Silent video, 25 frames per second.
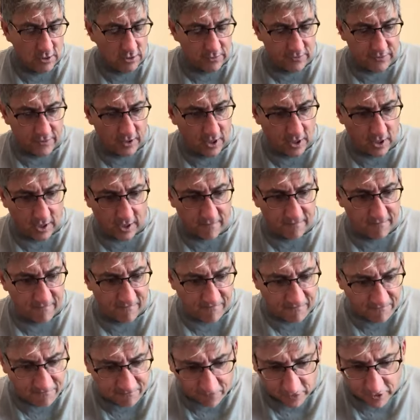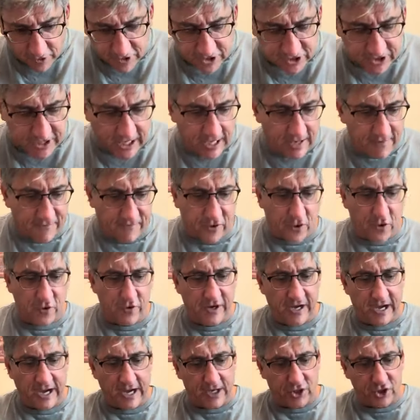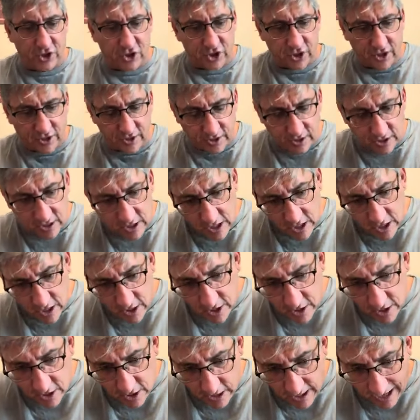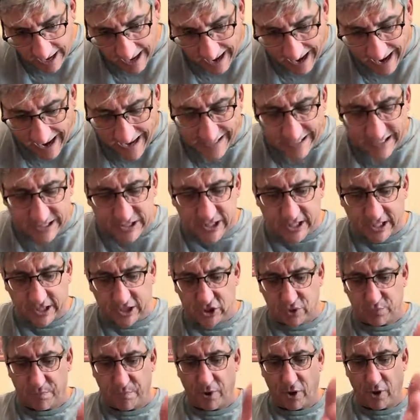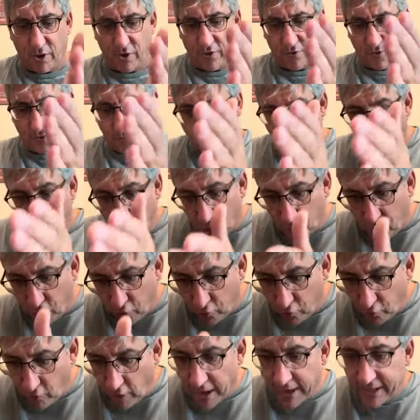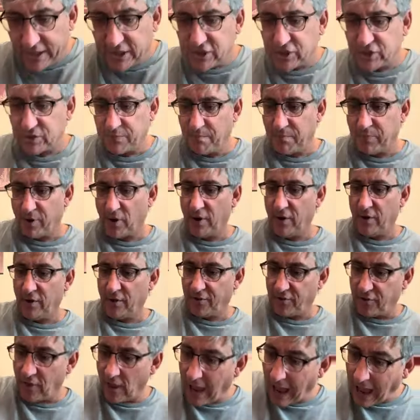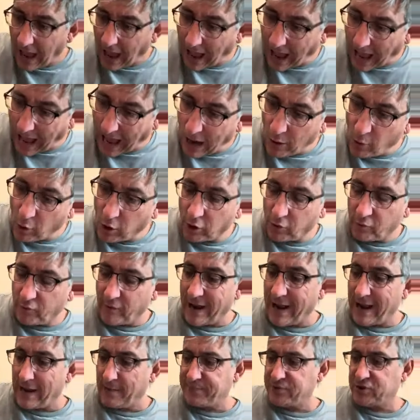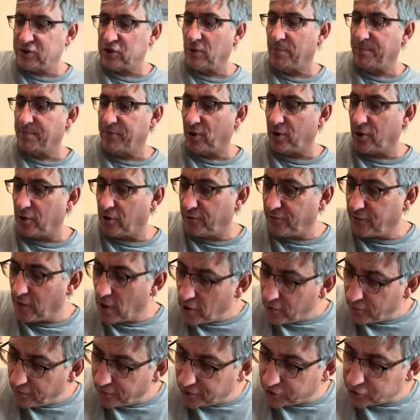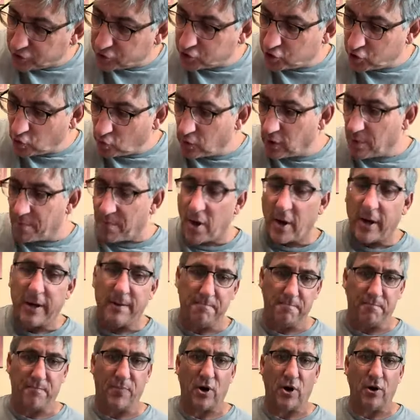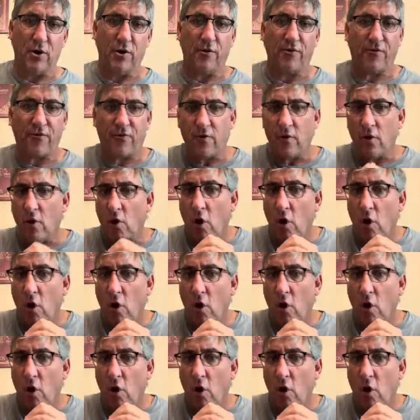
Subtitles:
The first day of creation, Isaac's birth, Christ's birth, our rapture birth, the Shunammite birth,